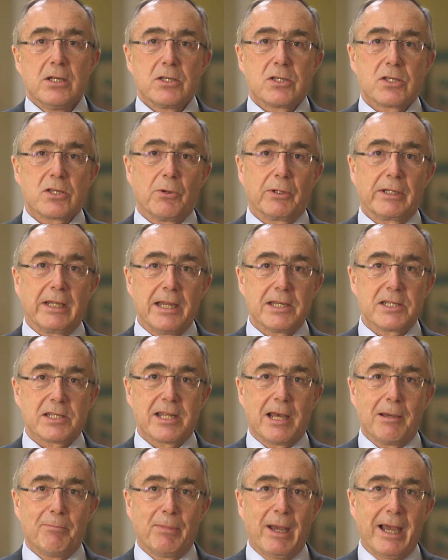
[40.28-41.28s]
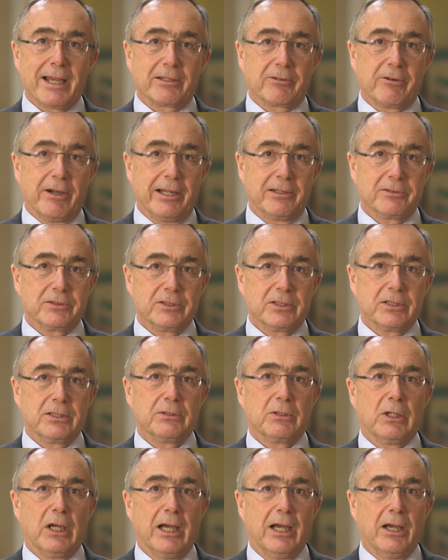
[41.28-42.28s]
So against that background,
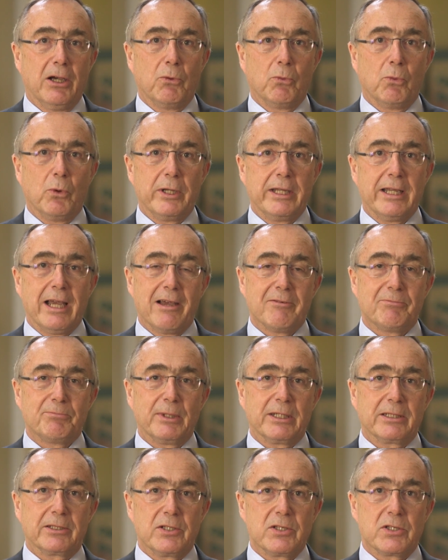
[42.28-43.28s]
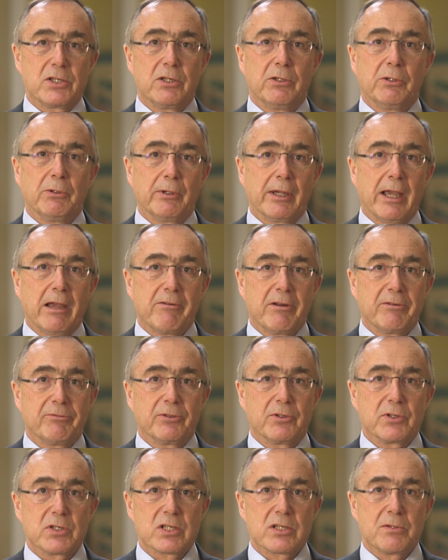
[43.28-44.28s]
we have been continuing our
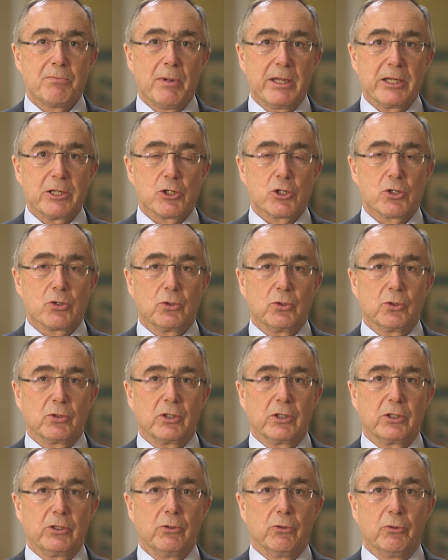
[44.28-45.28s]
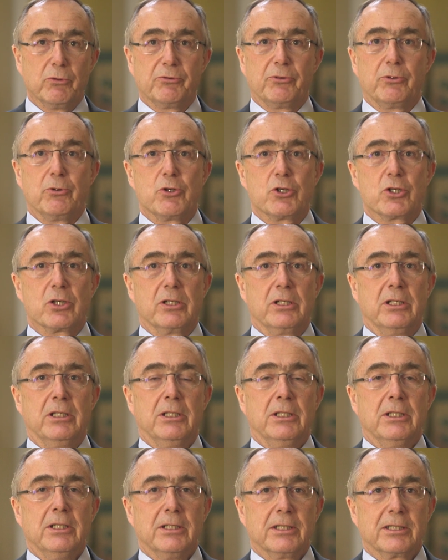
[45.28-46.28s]
efforts to make sure that your future
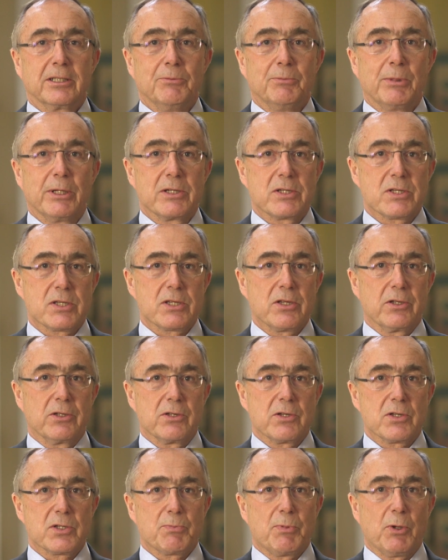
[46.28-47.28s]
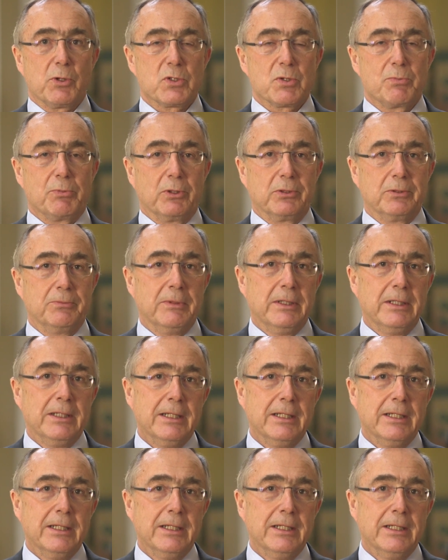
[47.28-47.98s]
can be as certain as possible.